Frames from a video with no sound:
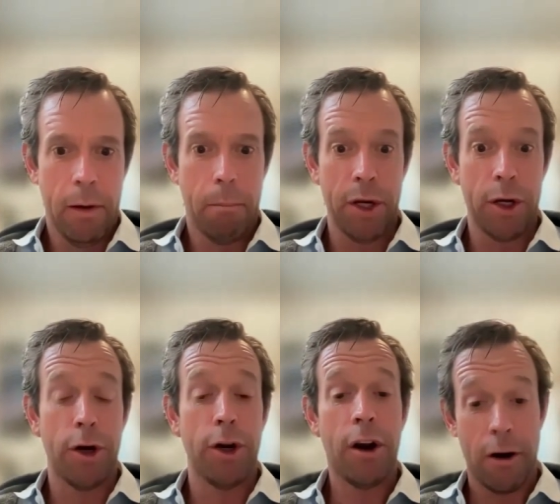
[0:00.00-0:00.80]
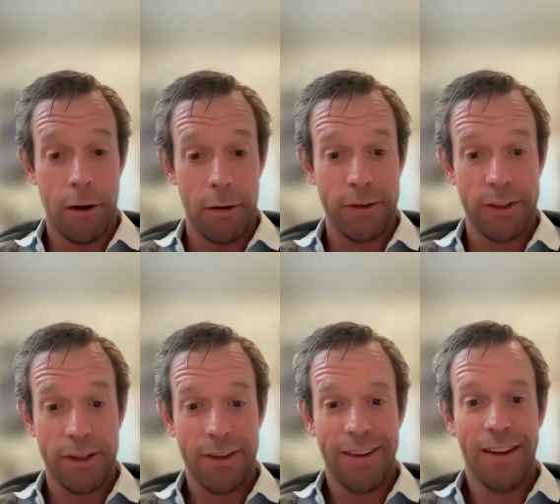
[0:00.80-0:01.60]
But your nerves
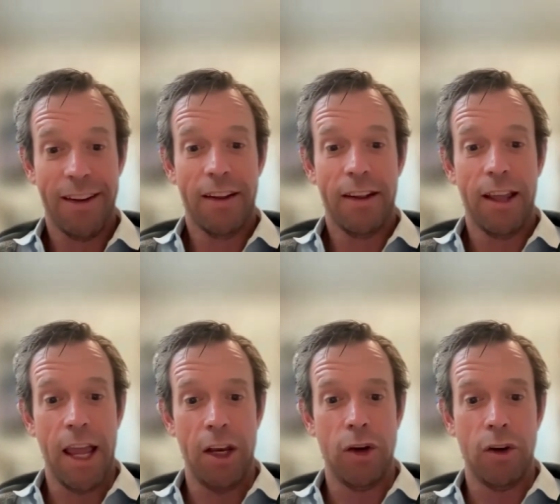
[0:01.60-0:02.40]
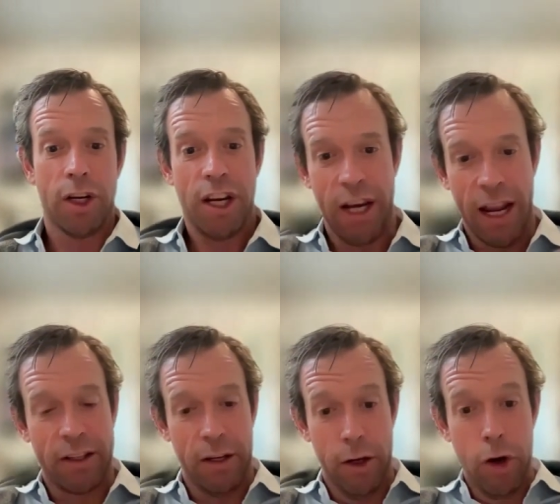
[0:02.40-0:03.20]
and your
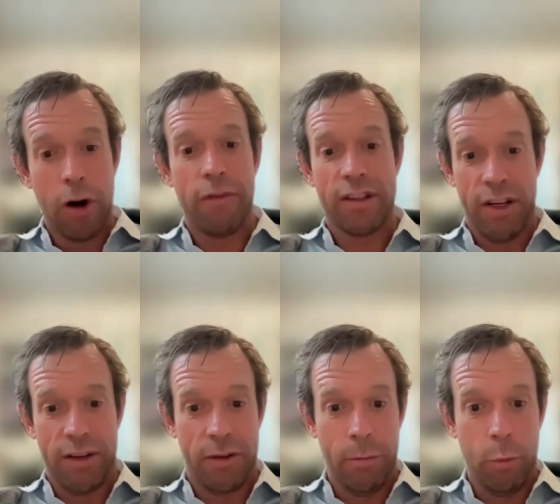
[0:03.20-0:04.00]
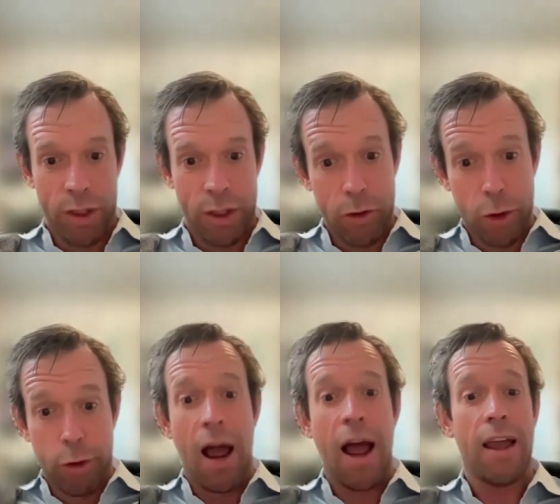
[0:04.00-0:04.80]
connected nervous system, which
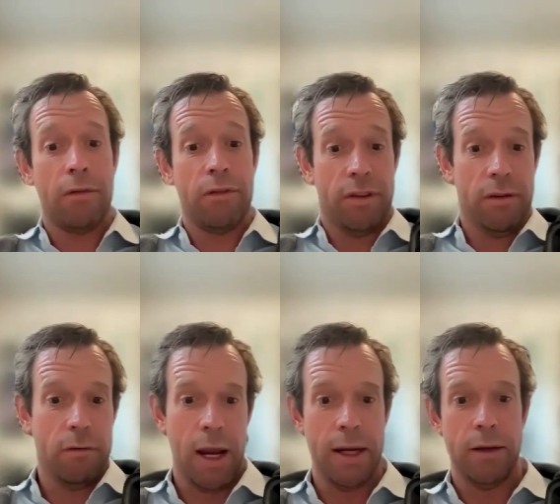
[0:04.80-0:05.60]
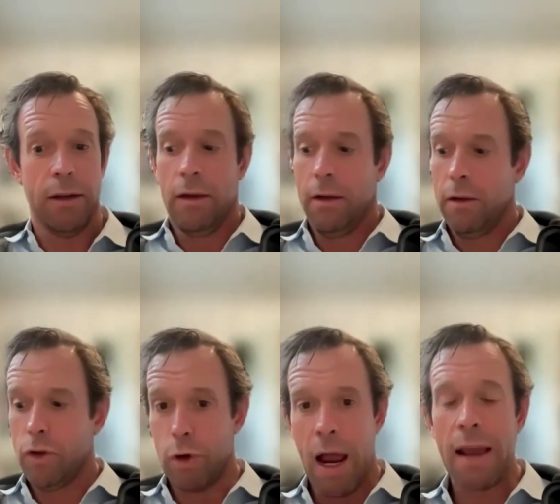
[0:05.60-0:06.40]
drives, right,
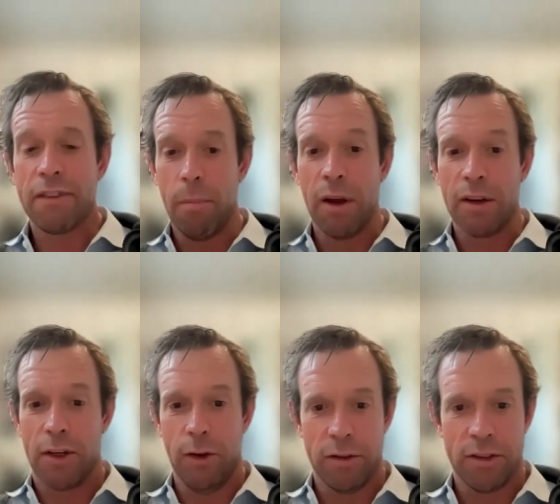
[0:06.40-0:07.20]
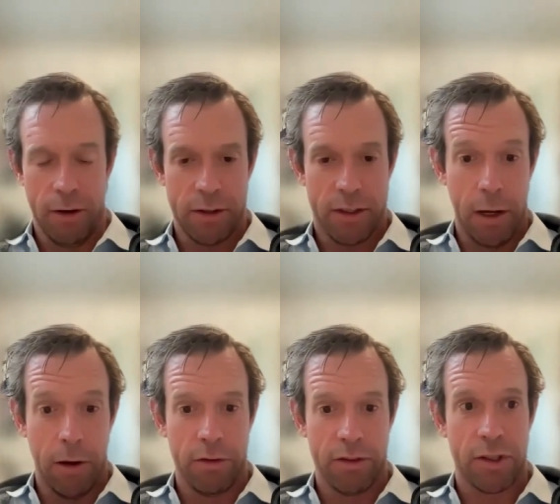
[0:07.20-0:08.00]
drives that
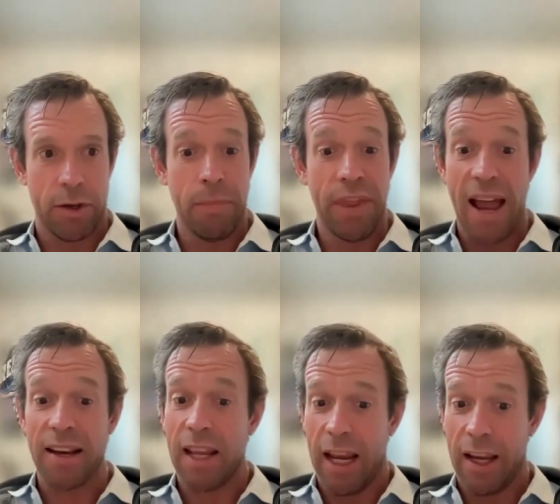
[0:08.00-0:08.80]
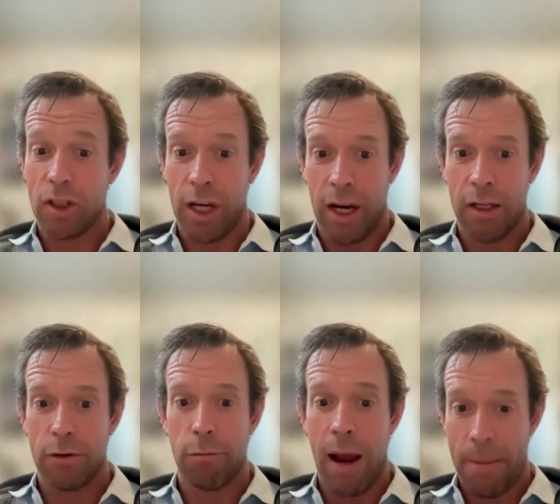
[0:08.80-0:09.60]
musculoskeletal system, that can change
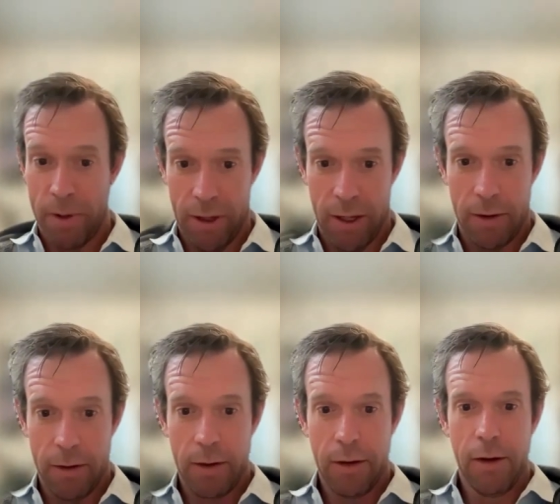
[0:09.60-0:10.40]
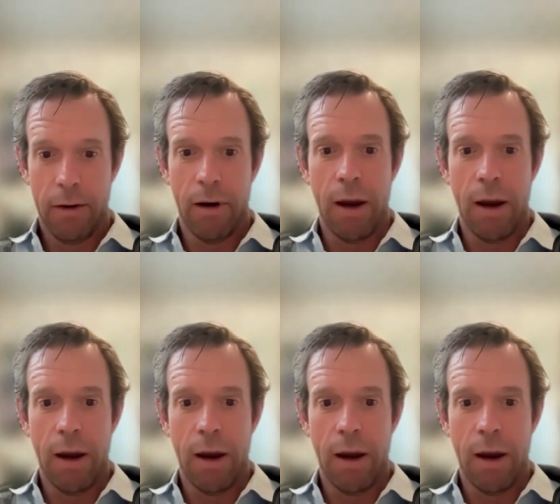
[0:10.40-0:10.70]
rapidly. Yeah. Right.